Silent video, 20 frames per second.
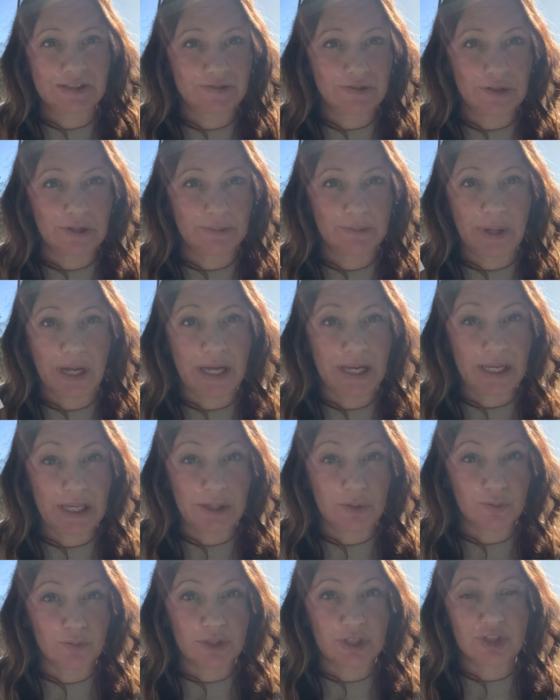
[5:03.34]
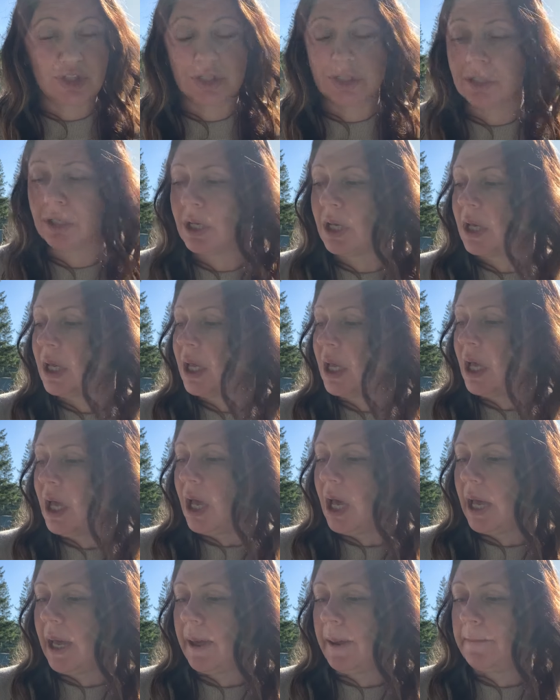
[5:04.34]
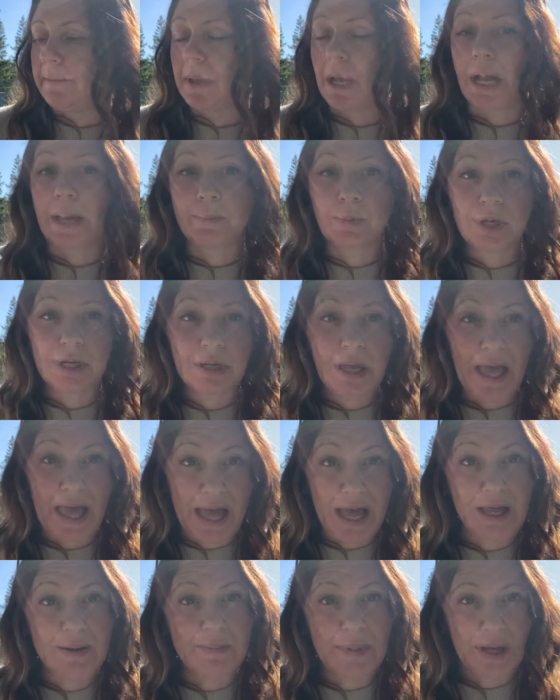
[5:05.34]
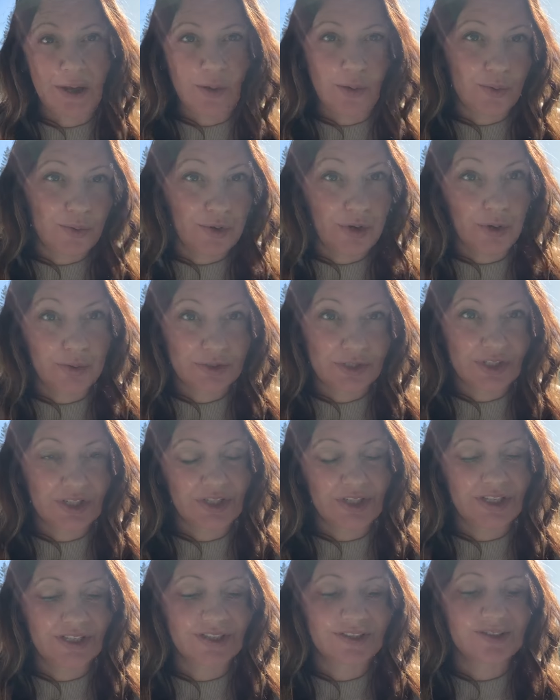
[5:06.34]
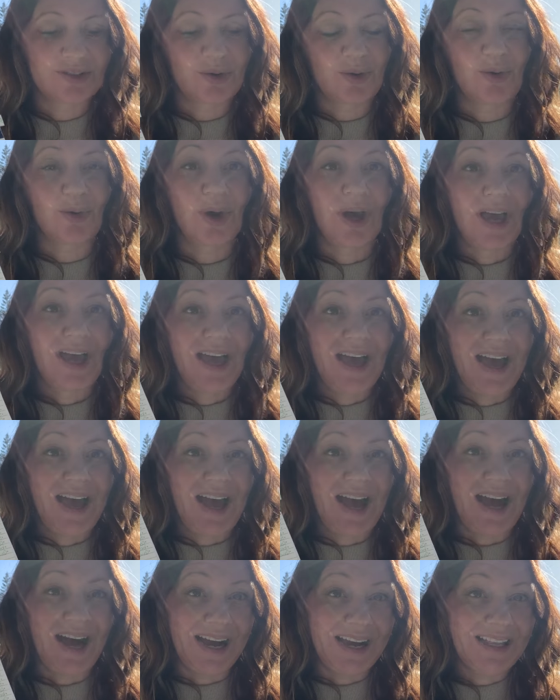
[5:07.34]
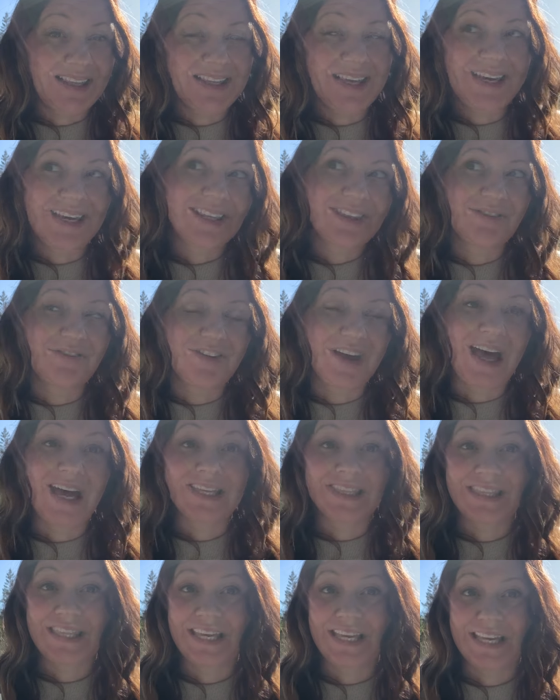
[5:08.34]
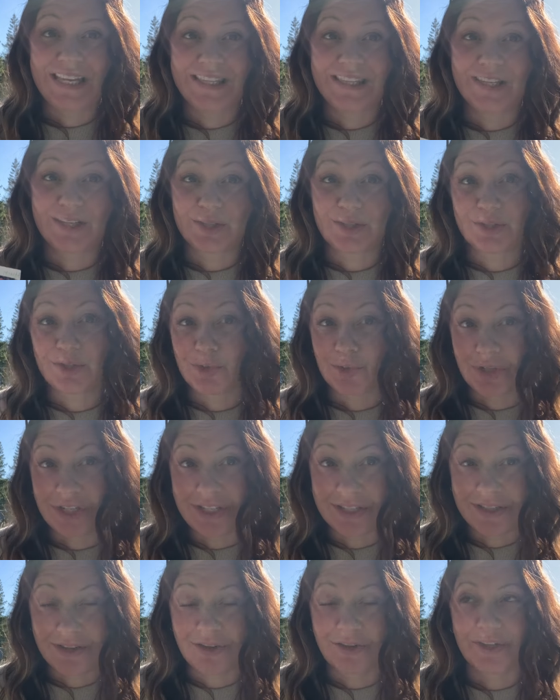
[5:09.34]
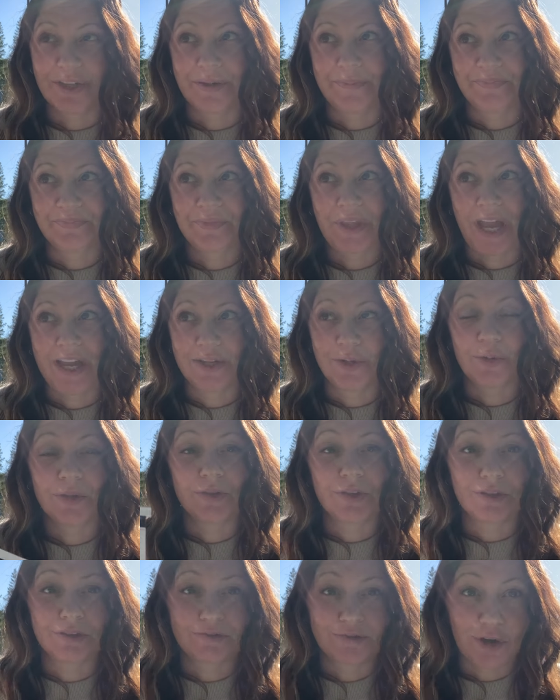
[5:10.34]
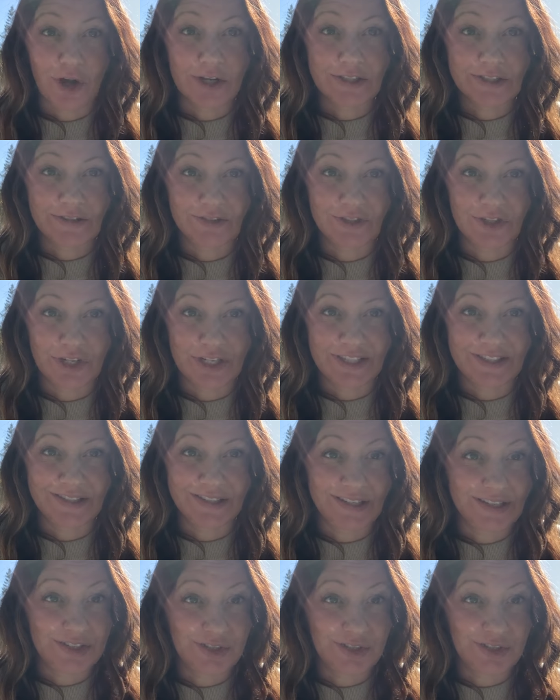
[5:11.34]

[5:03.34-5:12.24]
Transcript: for my region, um, I'm going to add my own notes to this. So I like the fact that the trees or the, I know that the frogs have started singing